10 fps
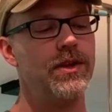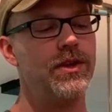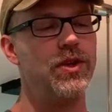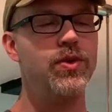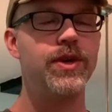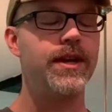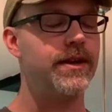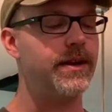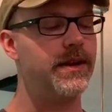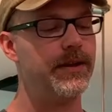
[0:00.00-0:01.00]
you
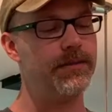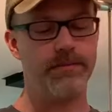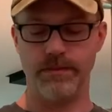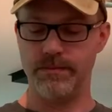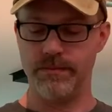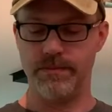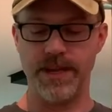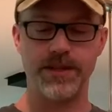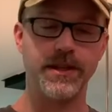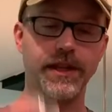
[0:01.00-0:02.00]
can
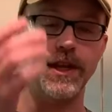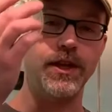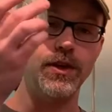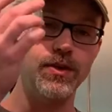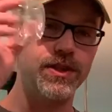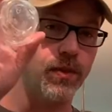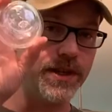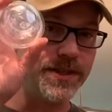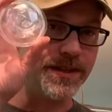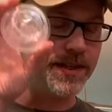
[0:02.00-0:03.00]
basically use the
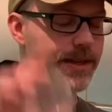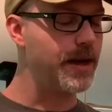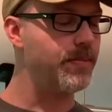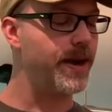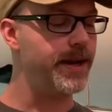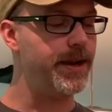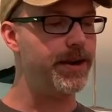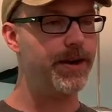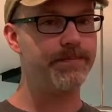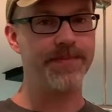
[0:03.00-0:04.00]
ones in this cup right
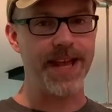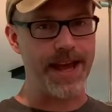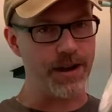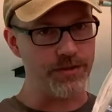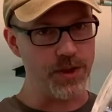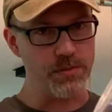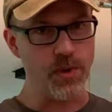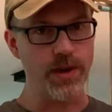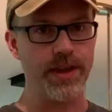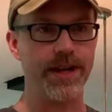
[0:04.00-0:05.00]
here, add a few
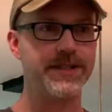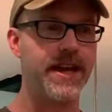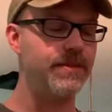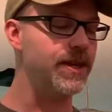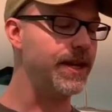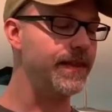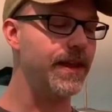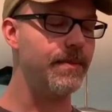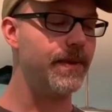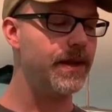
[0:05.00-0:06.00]
more the next time you need
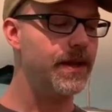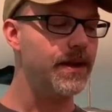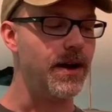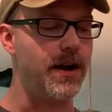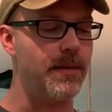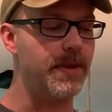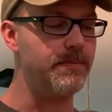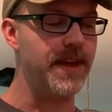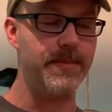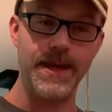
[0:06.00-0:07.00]
them.
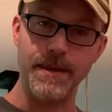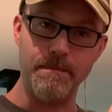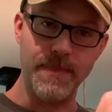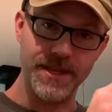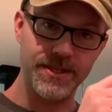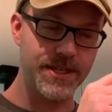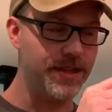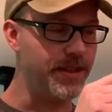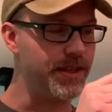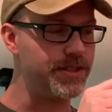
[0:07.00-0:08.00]
Maybe
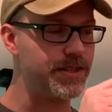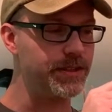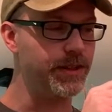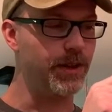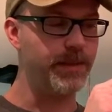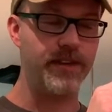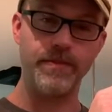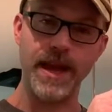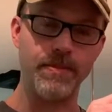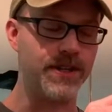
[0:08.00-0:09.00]
mist this little bit of
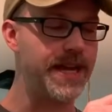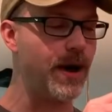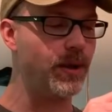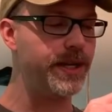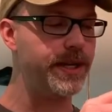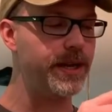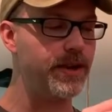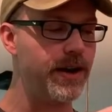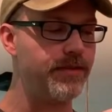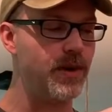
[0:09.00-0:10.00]
paper towel in
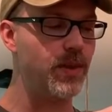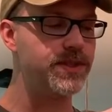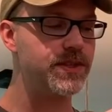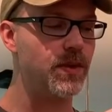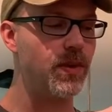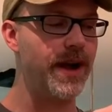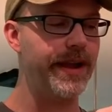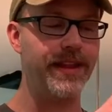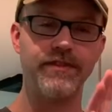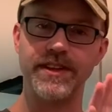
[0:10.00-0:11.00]
here every once in a
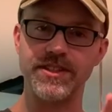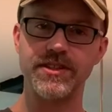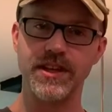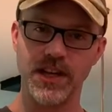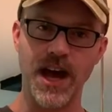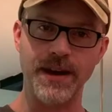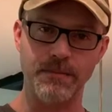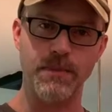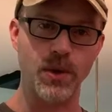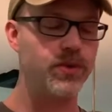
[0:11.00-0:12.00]
while if it's gotten
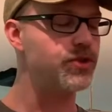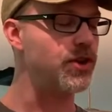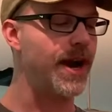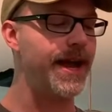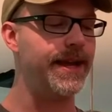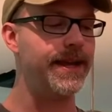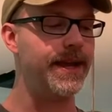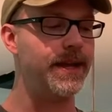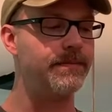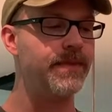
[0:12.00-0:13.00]
bone dry
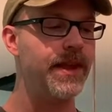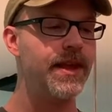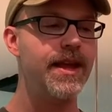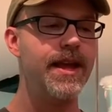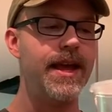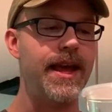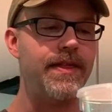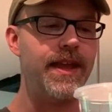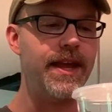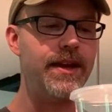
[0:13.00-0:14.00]
again. And
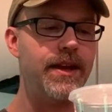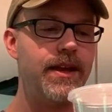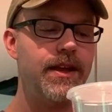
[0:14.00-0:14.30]
then,